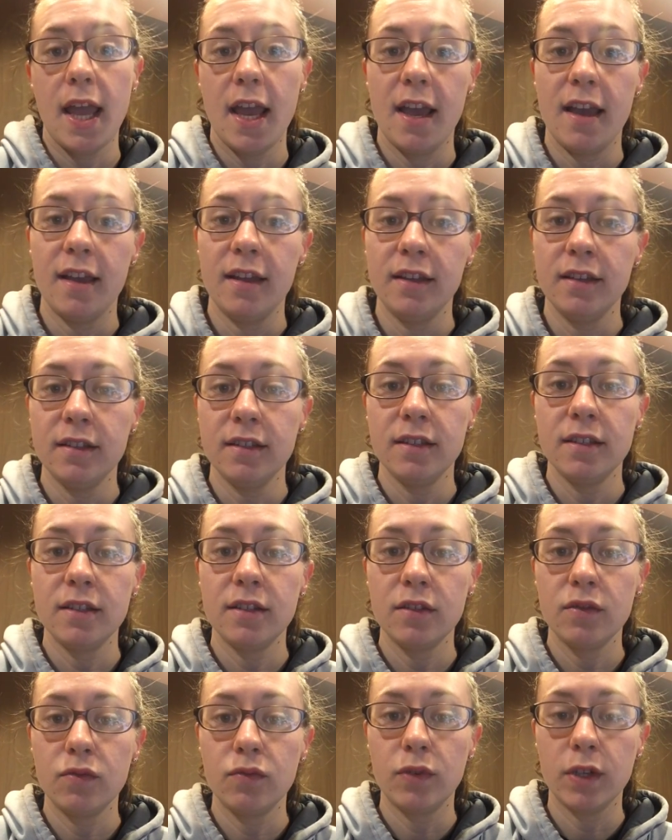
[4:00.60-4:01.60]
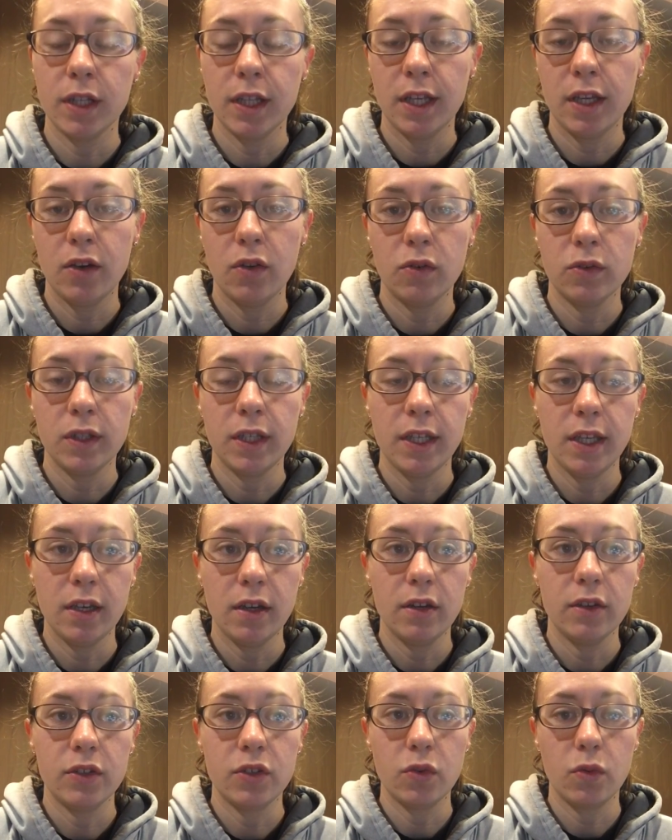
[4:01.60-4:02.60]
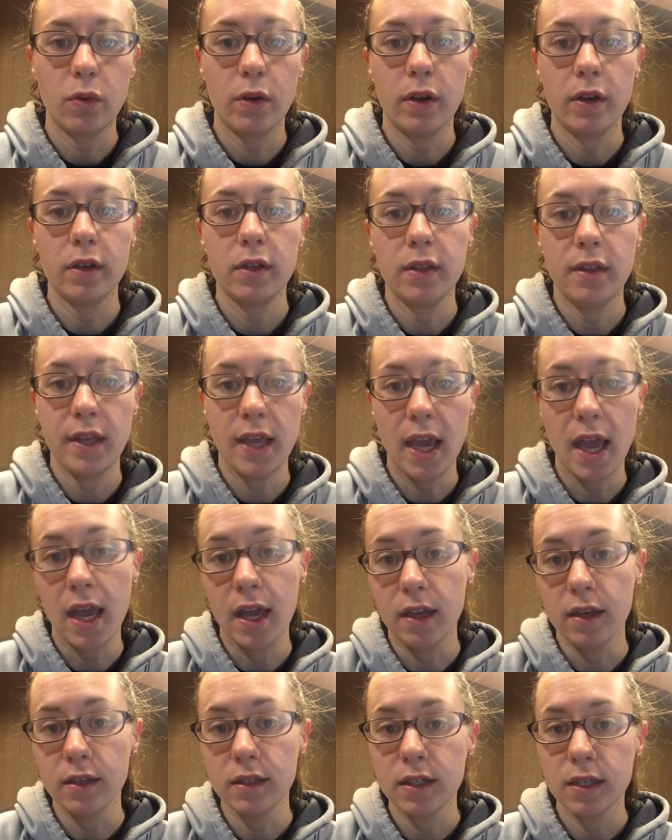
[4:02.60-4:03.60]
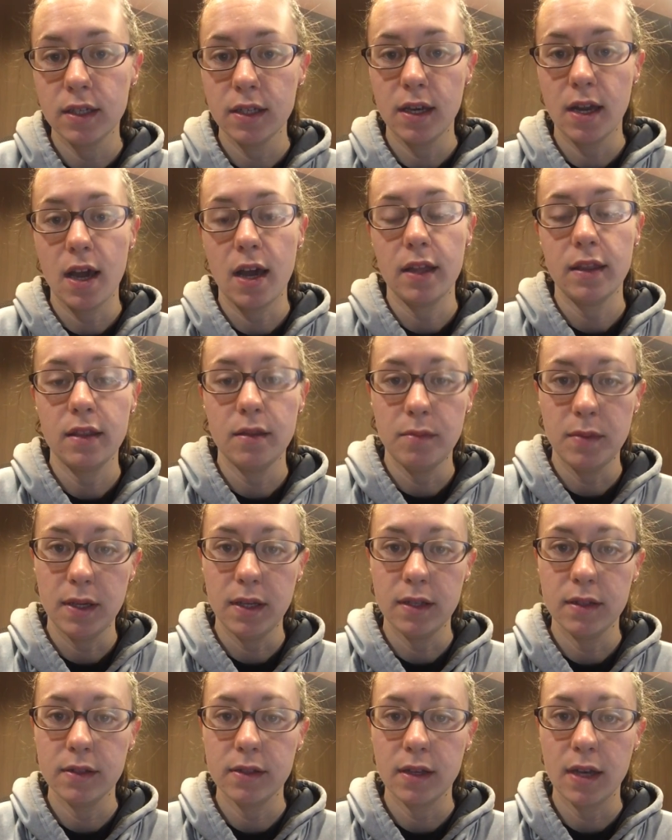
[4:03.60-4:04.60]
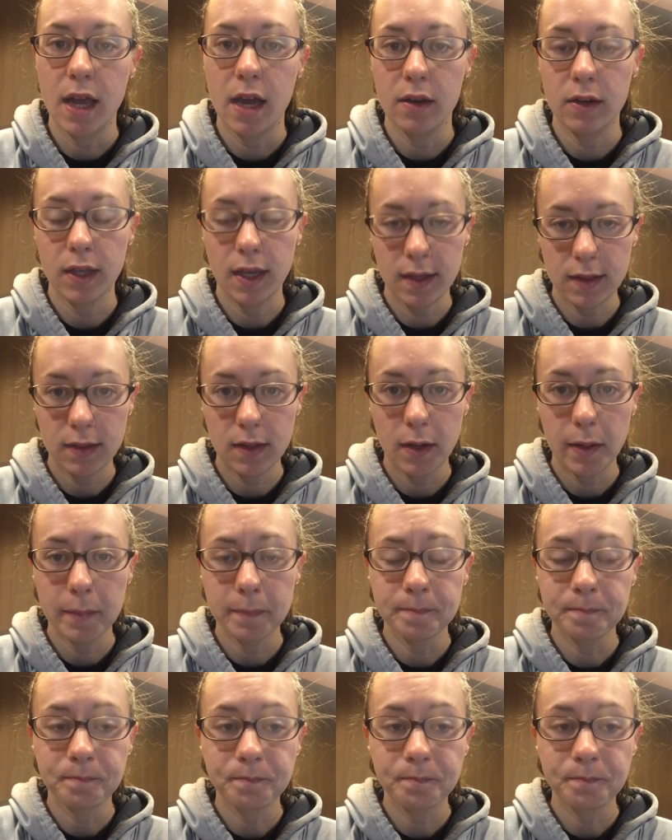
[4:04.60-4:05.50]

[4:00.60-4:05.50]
and really only geared toward the end, not the means and how to get there.